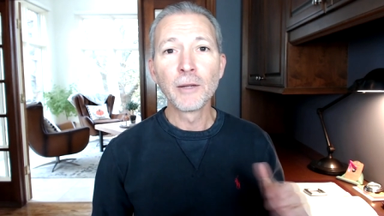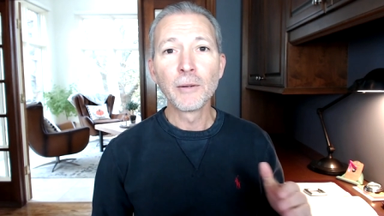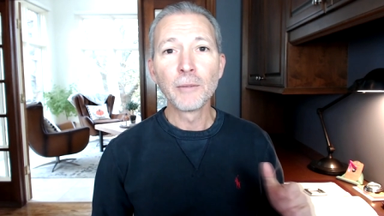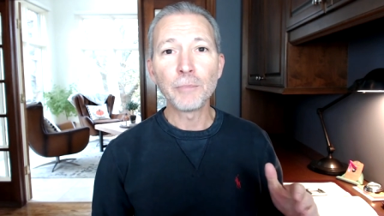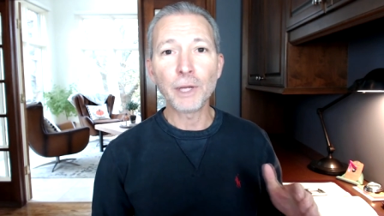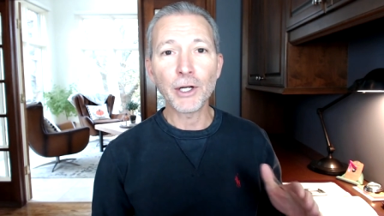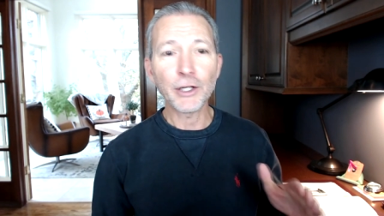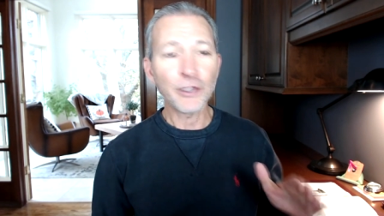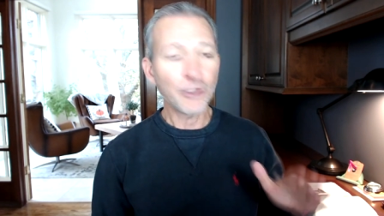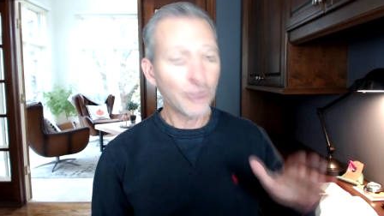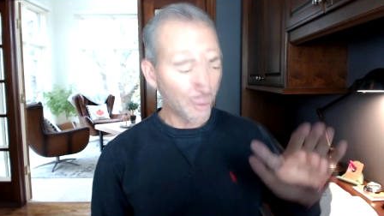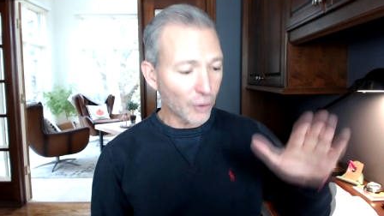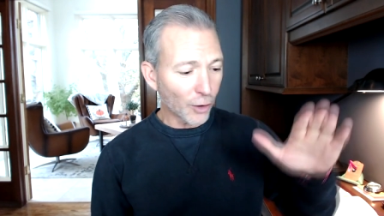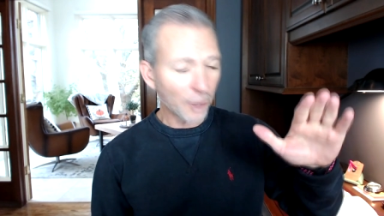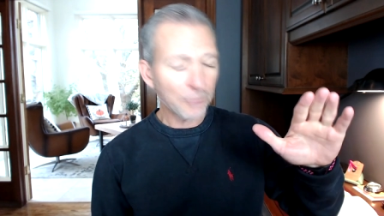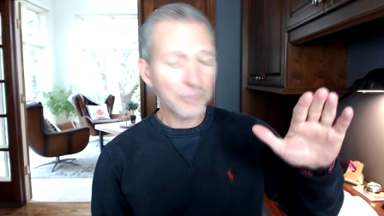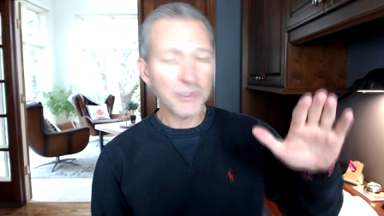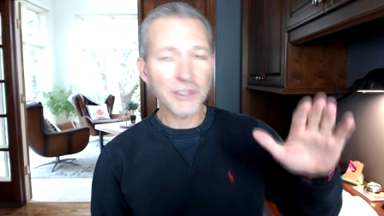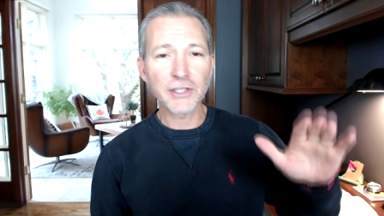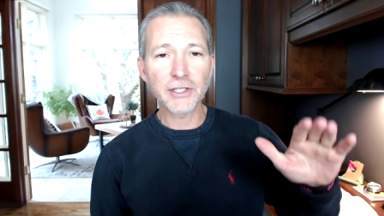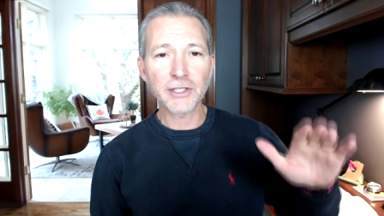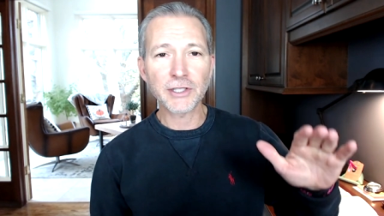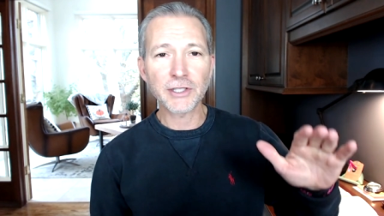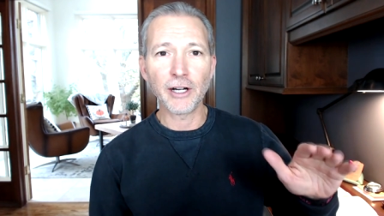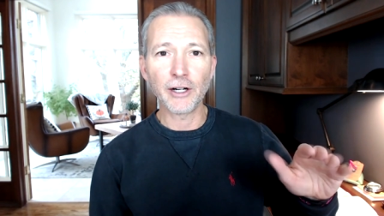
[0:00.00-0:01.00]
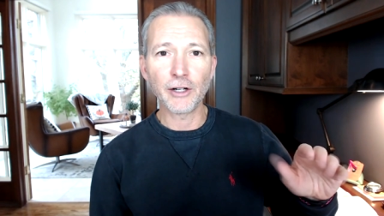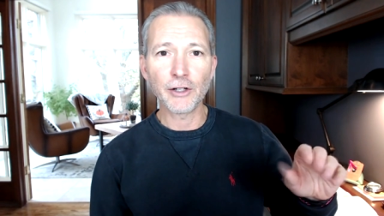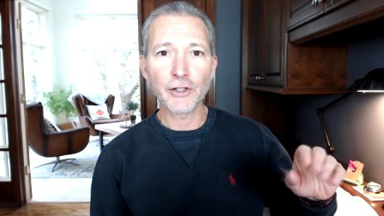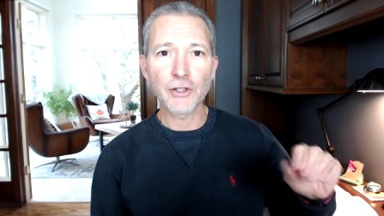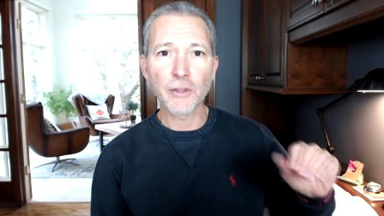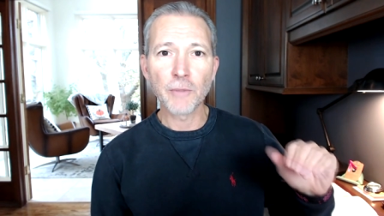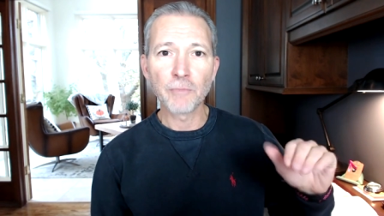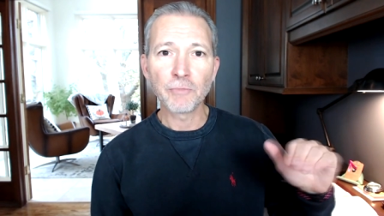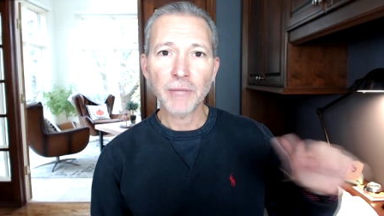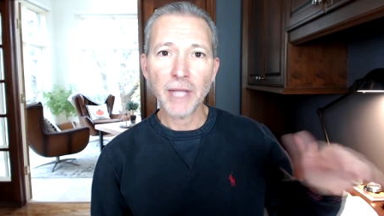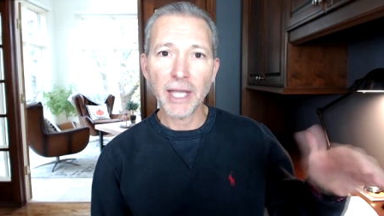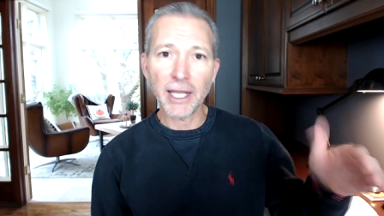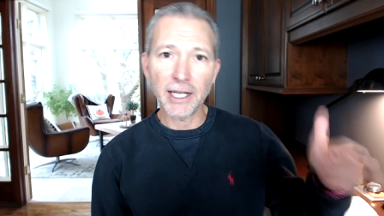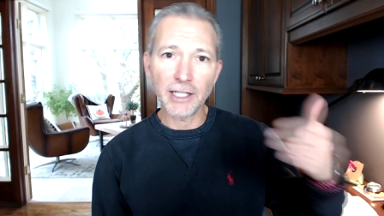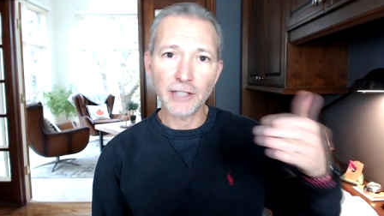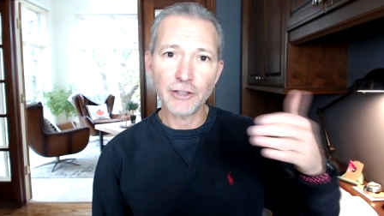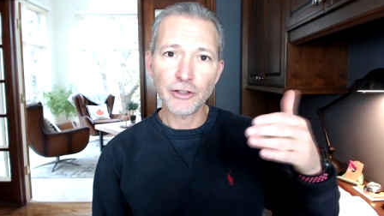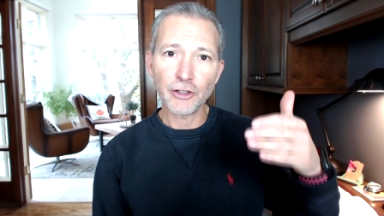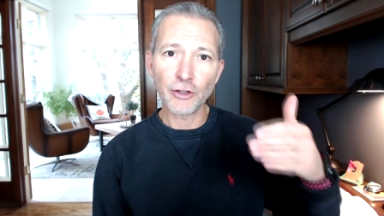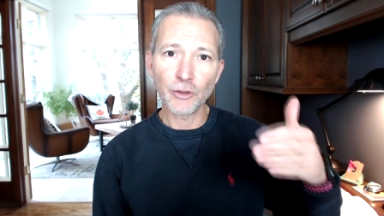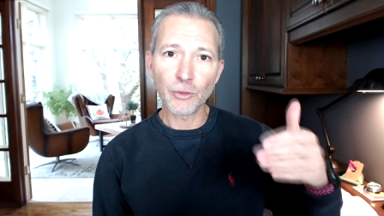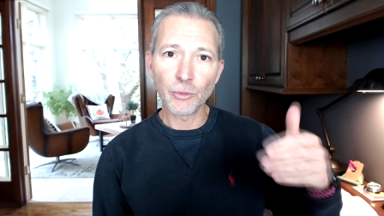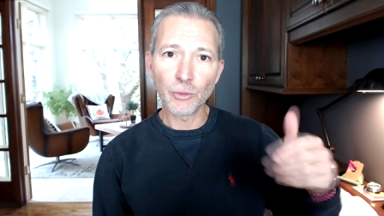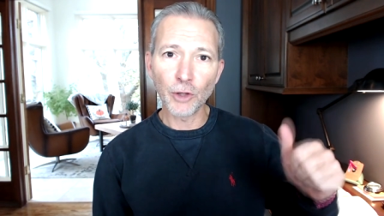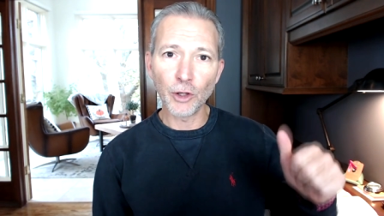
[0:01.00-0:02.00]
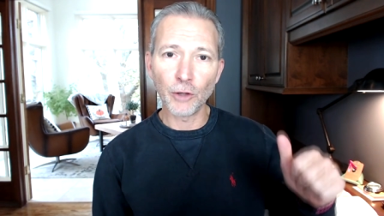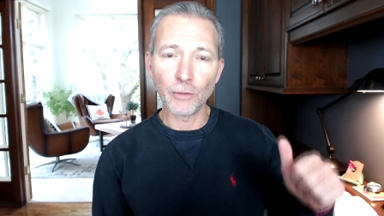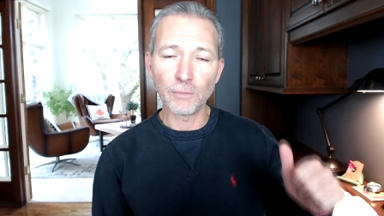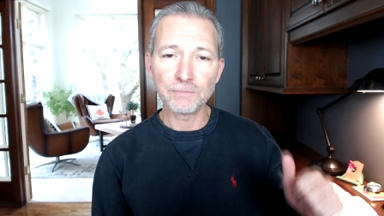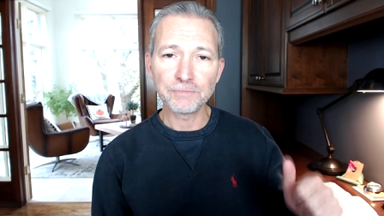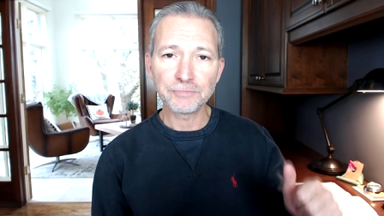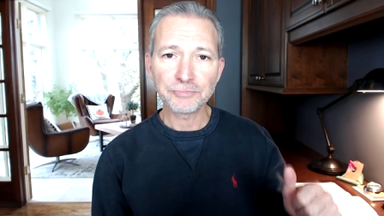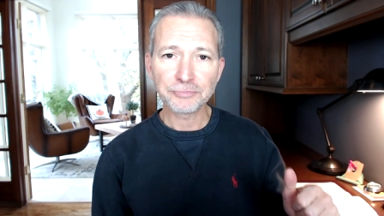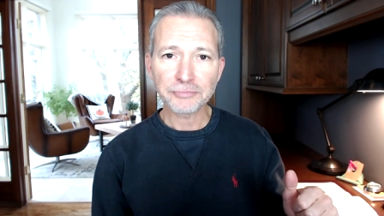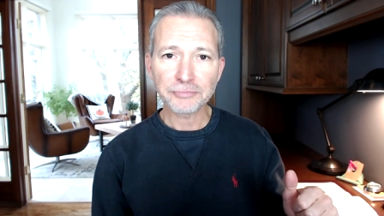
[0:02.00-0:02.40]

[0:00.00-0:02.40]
But you'd go up the stairs and into the room.